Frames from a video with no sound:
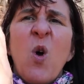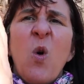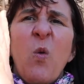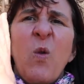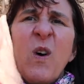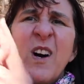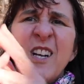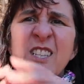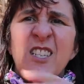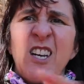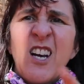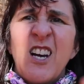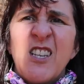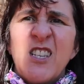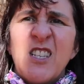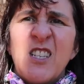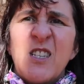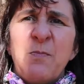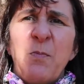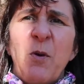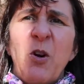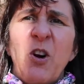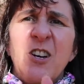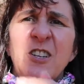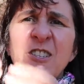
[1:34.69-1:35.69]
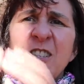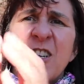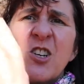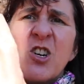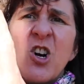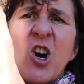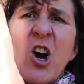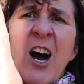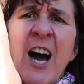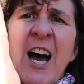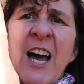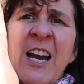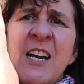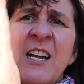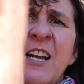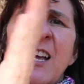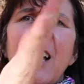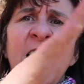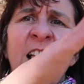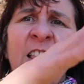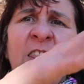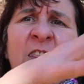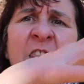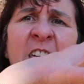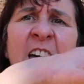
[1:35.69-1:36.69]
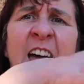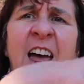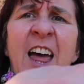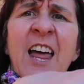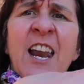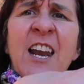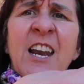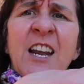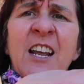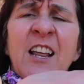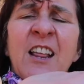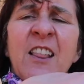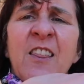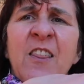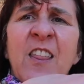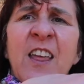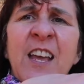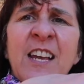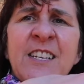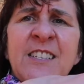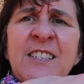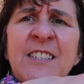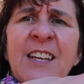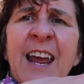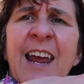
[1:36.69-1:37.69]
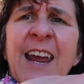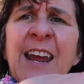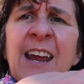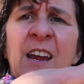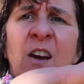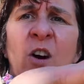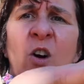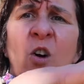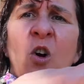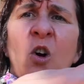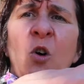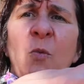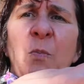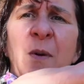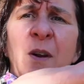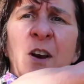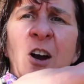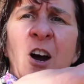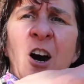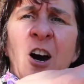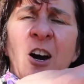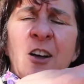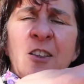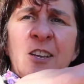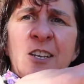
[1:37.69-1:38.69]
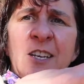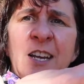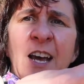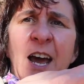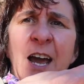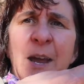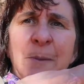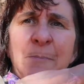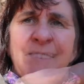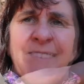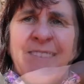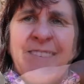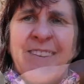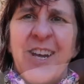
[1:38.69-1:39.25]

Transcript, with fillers: Once all the spores are gone, then they stay open all the time.